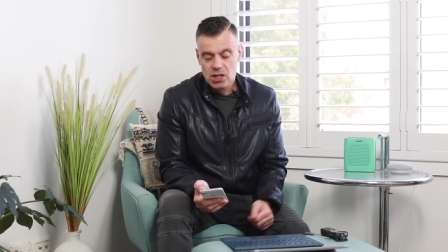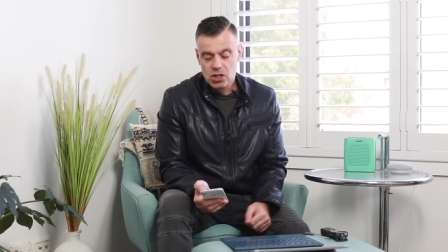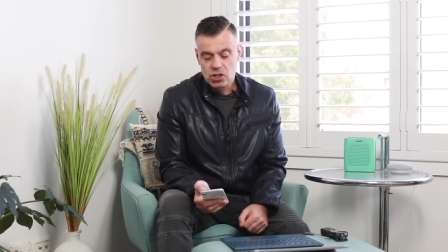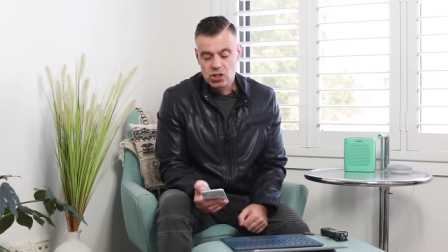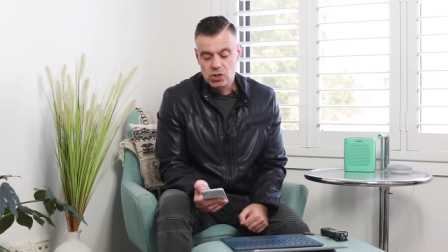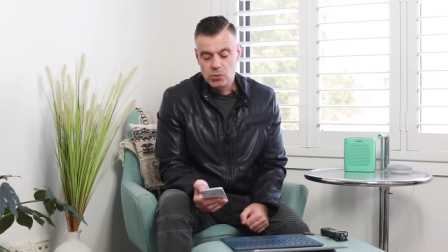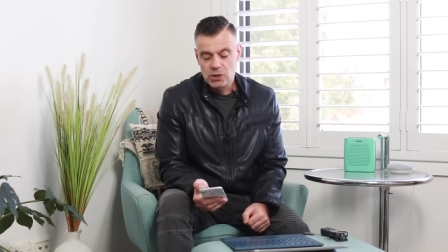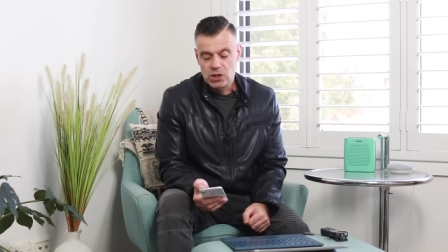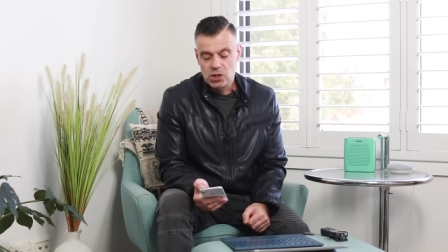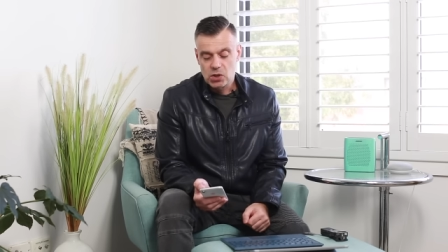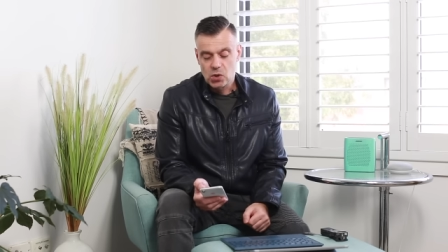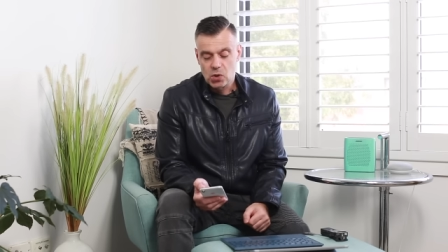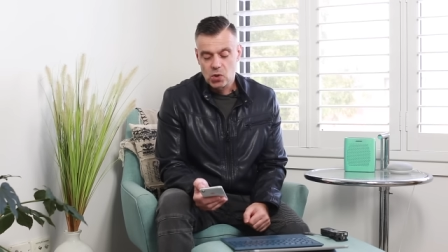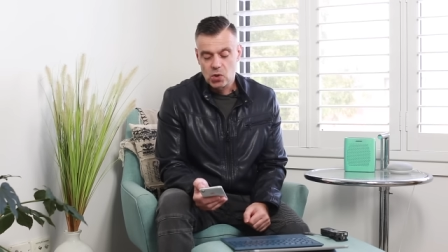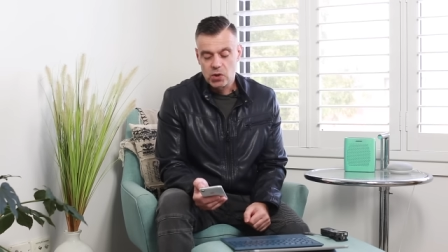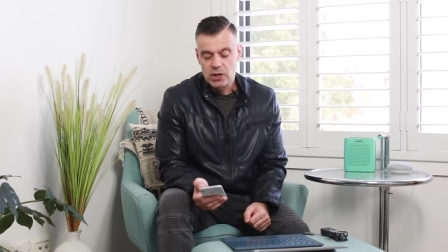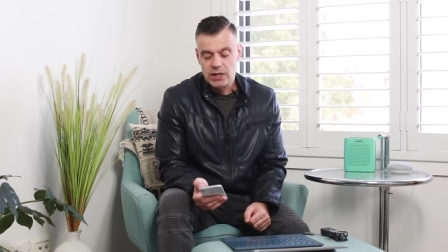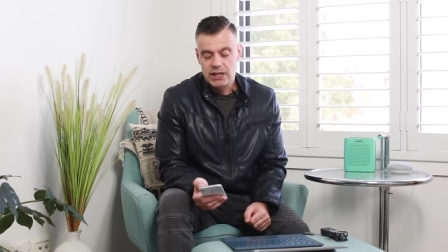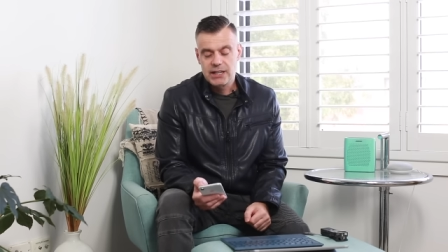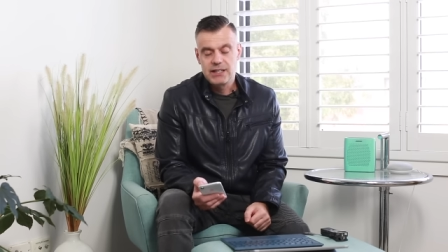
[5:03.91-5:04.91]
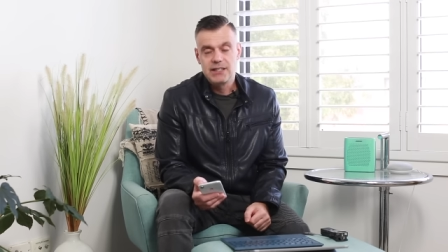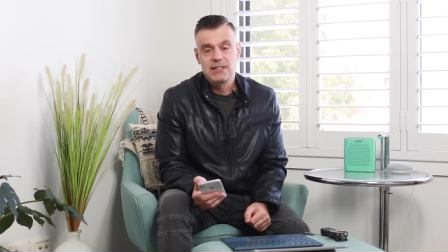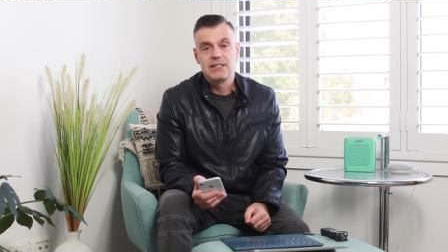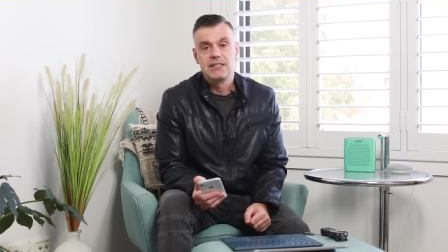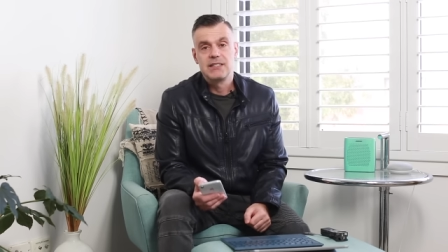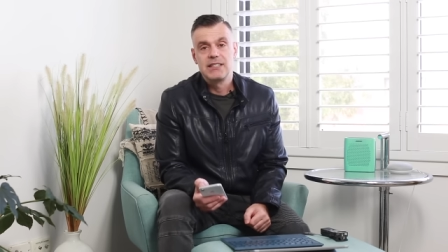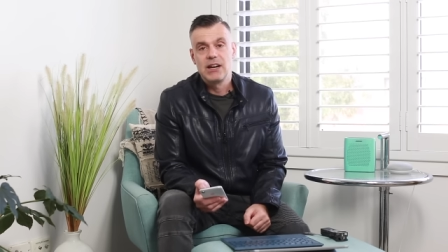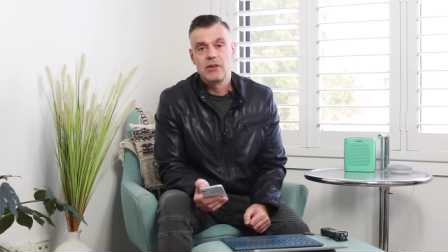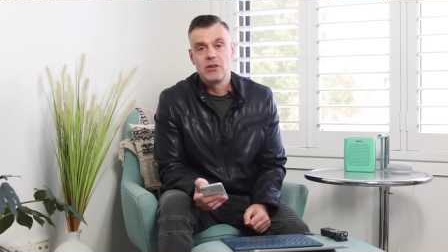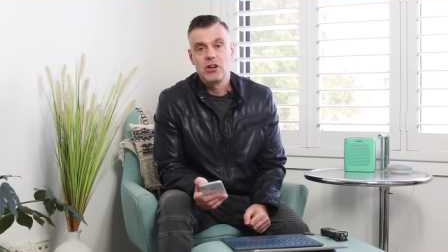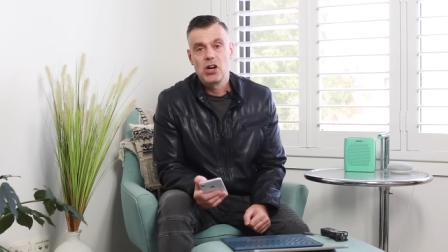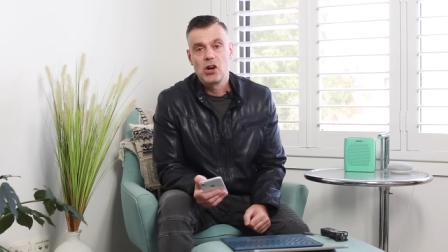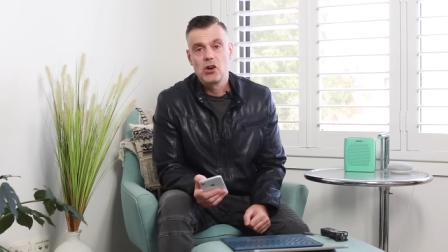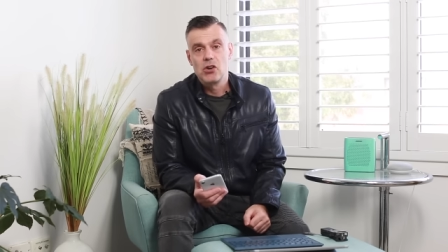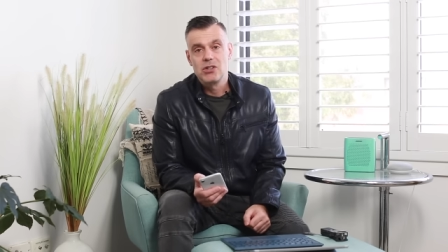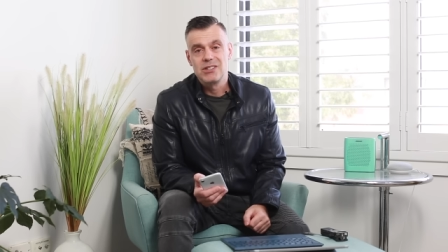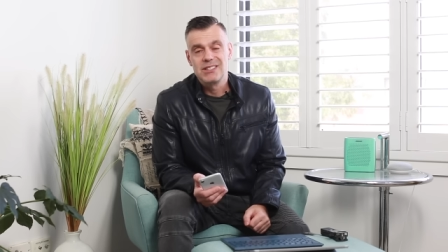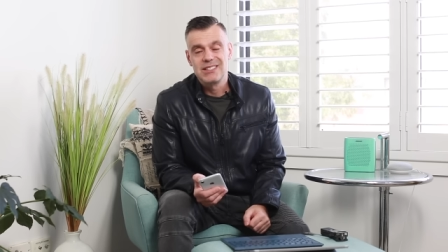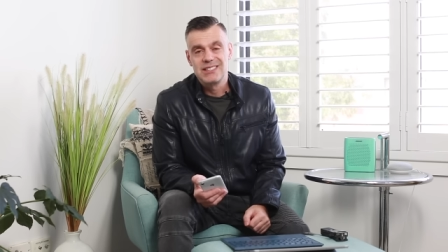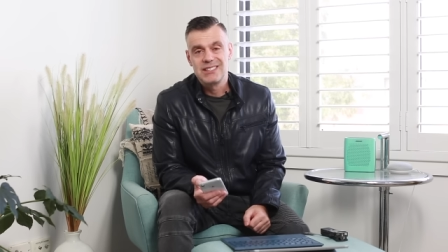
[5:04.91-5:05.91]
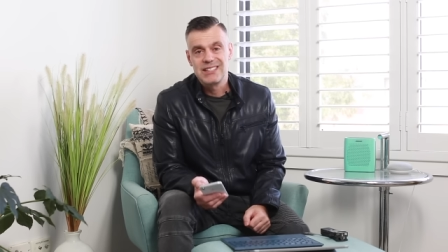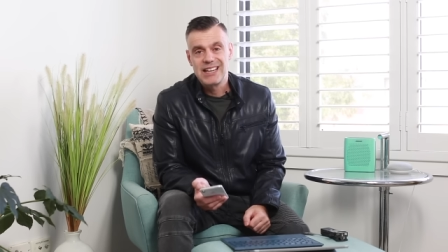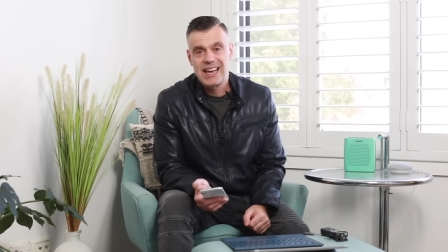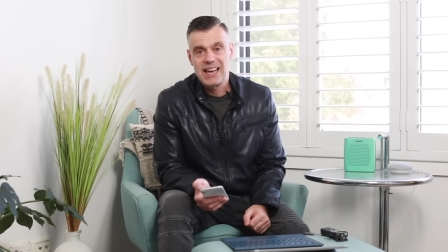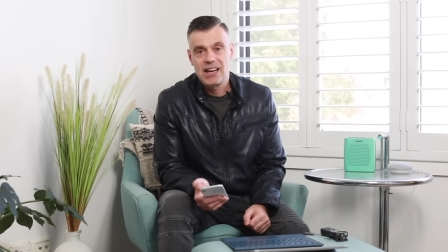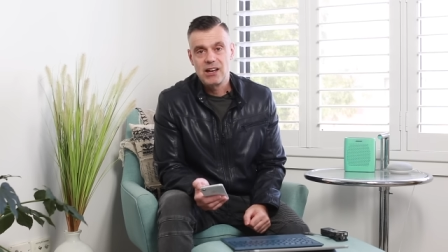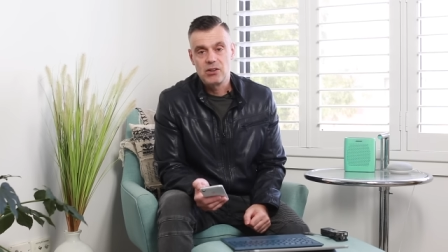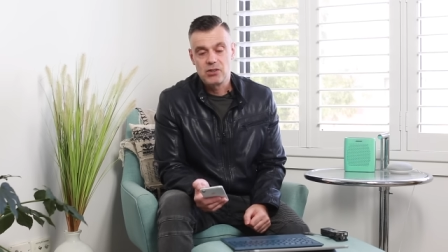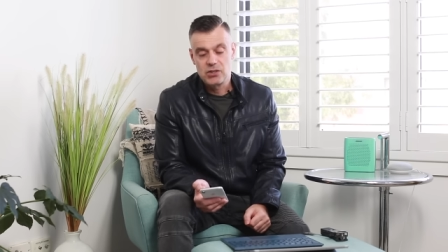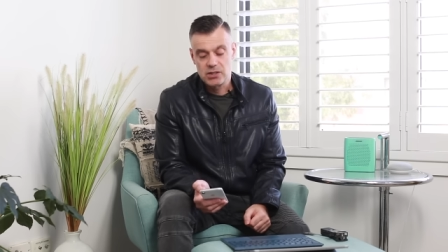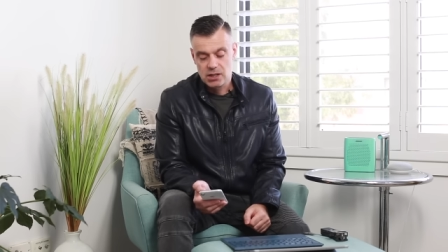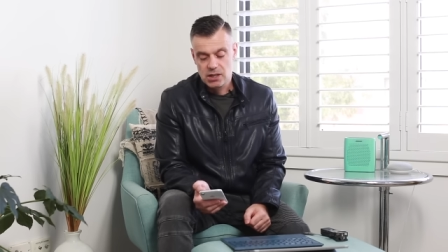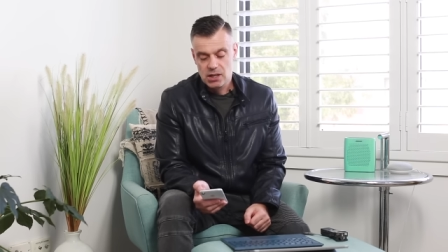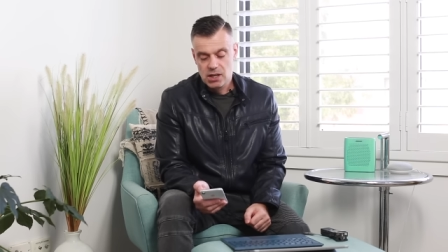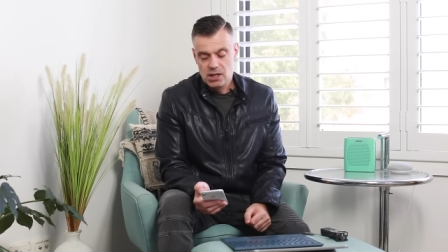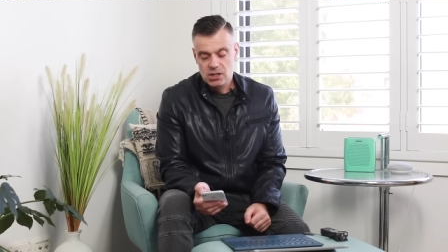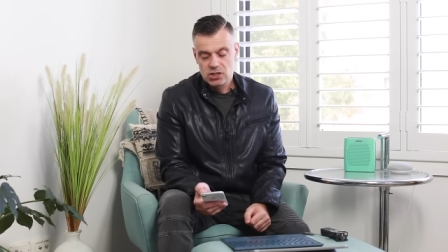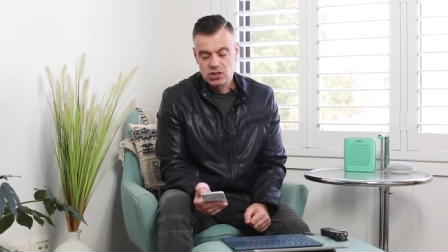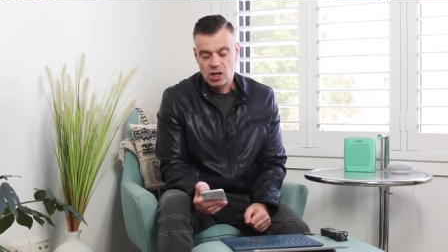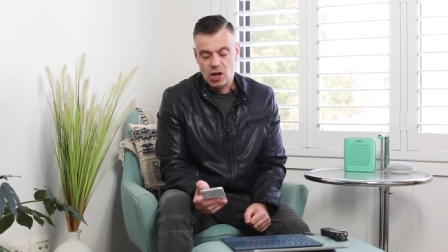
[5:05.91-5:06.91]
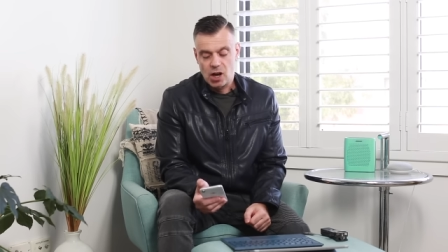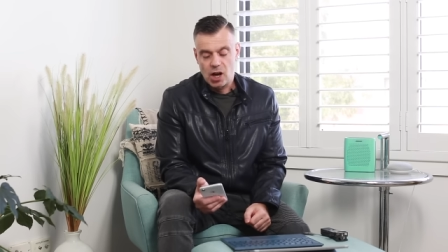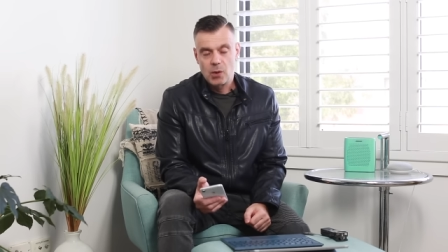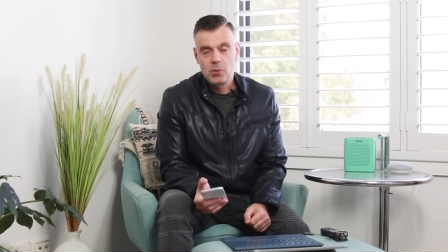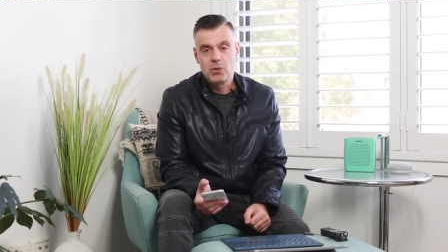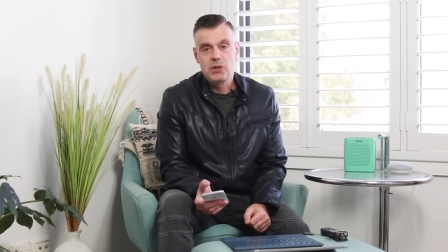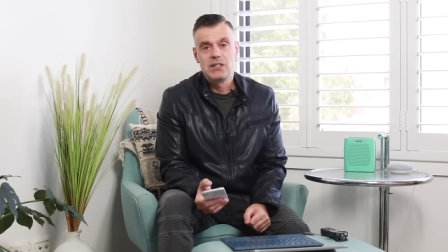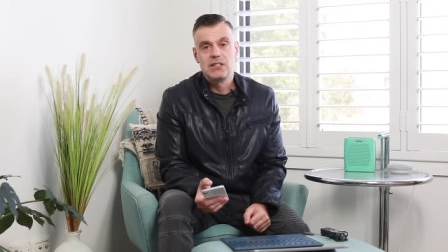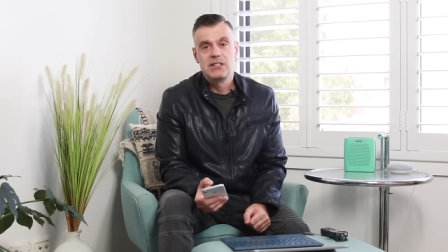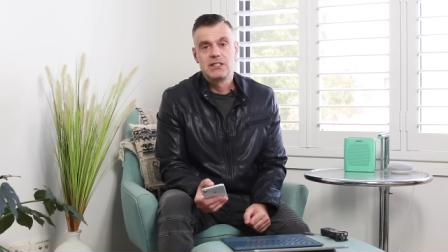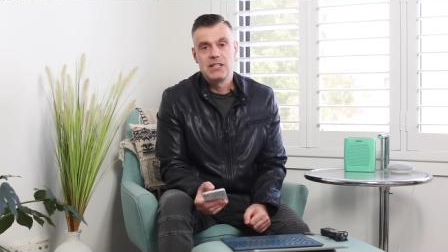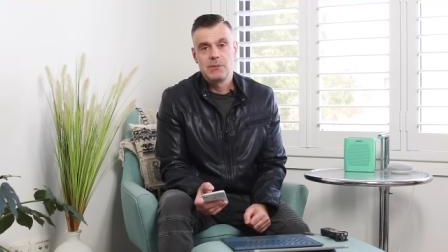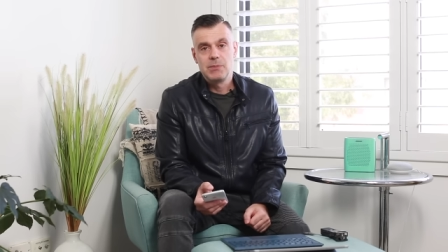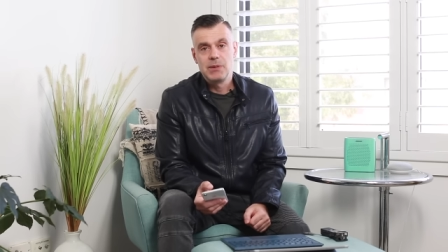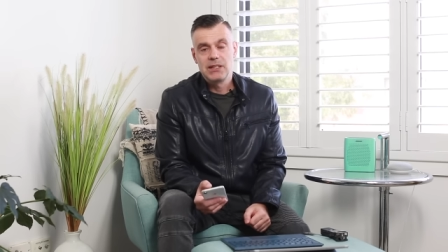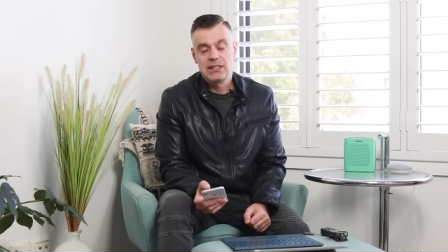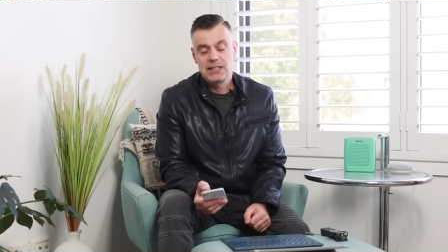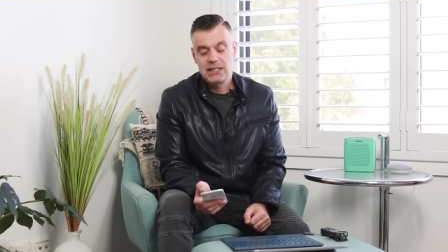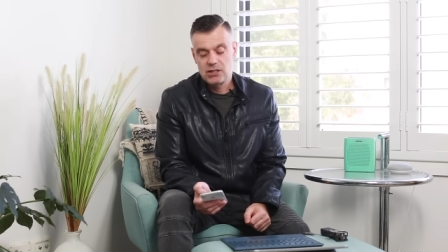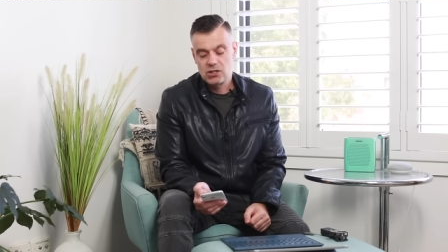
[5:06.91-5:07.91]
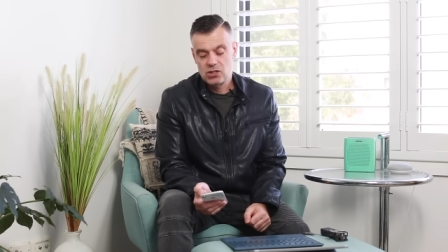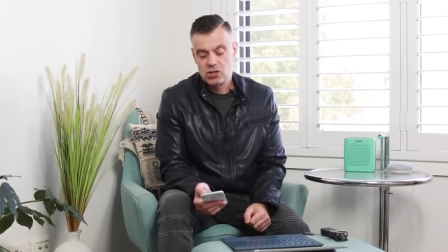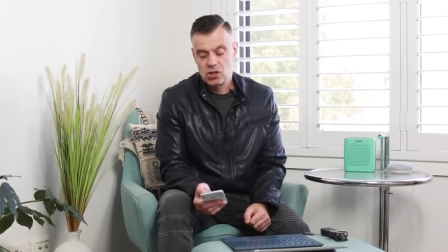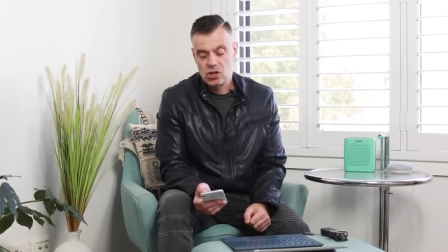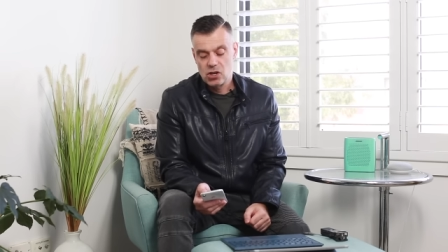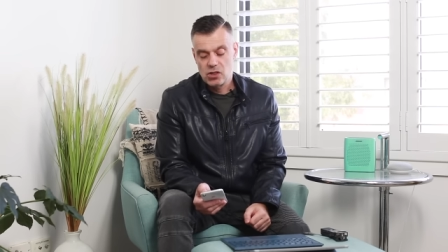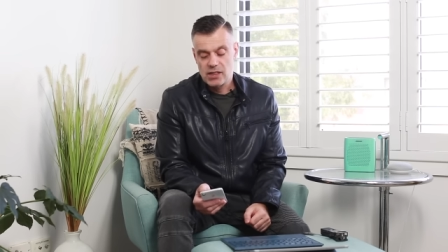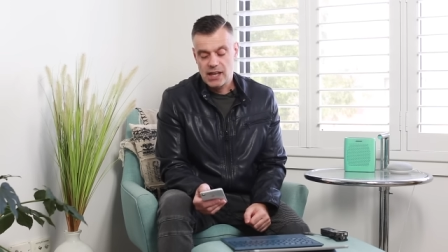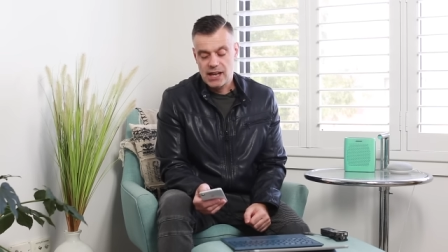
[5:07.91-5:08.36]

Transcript: to record in stereo sound. So I would typically turn